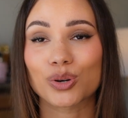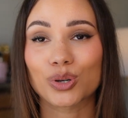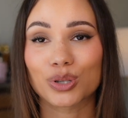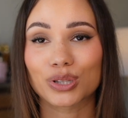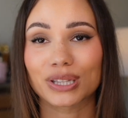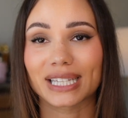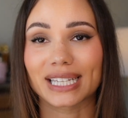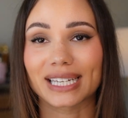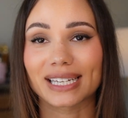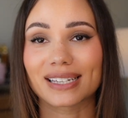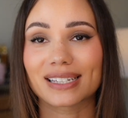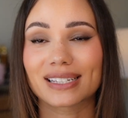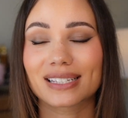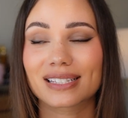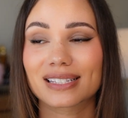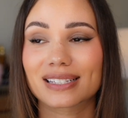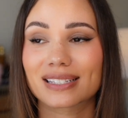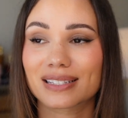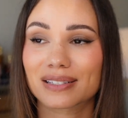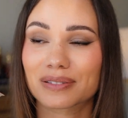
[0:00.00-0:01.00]
on
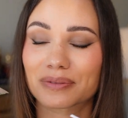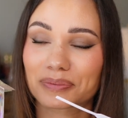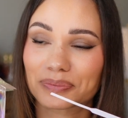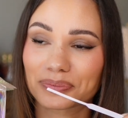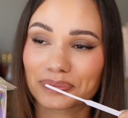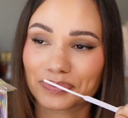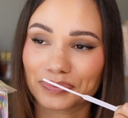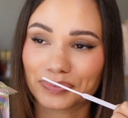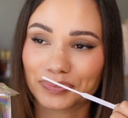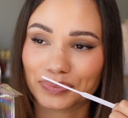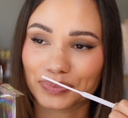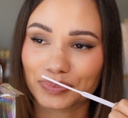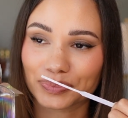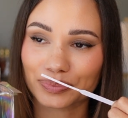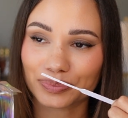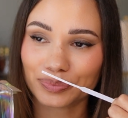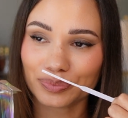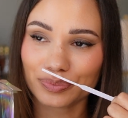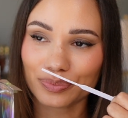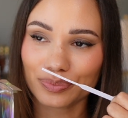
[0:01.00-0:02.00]
this.
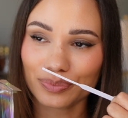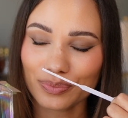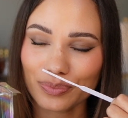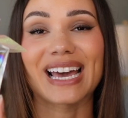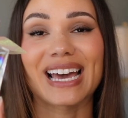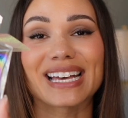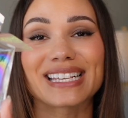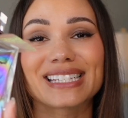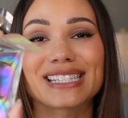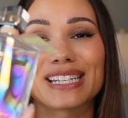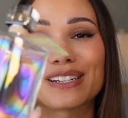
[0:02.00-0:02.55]
That's